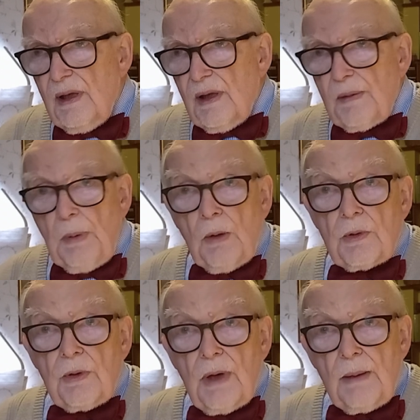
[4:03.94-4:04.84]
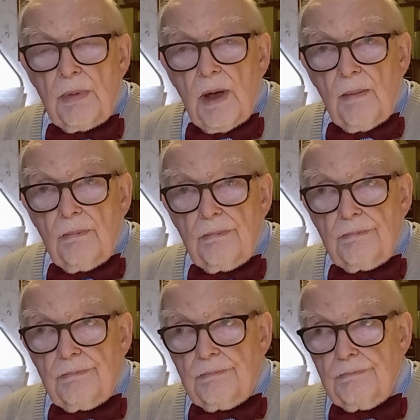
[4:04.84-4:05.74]
spoke to Abraham,
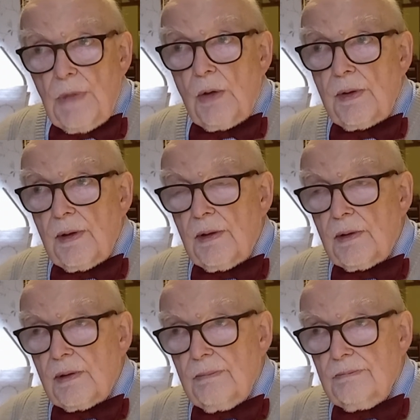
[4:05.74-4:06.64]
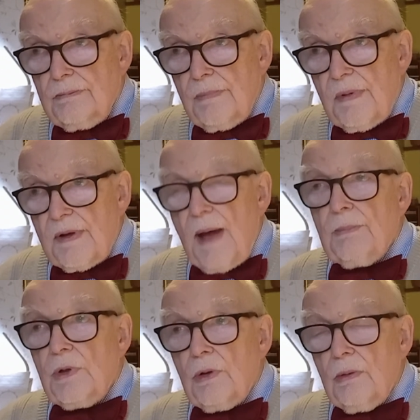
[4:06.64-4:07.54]
Moses,
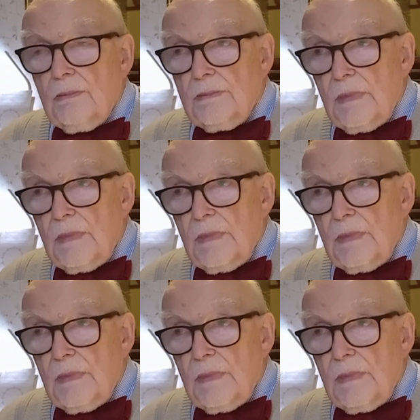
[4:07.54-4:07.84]
Samuel.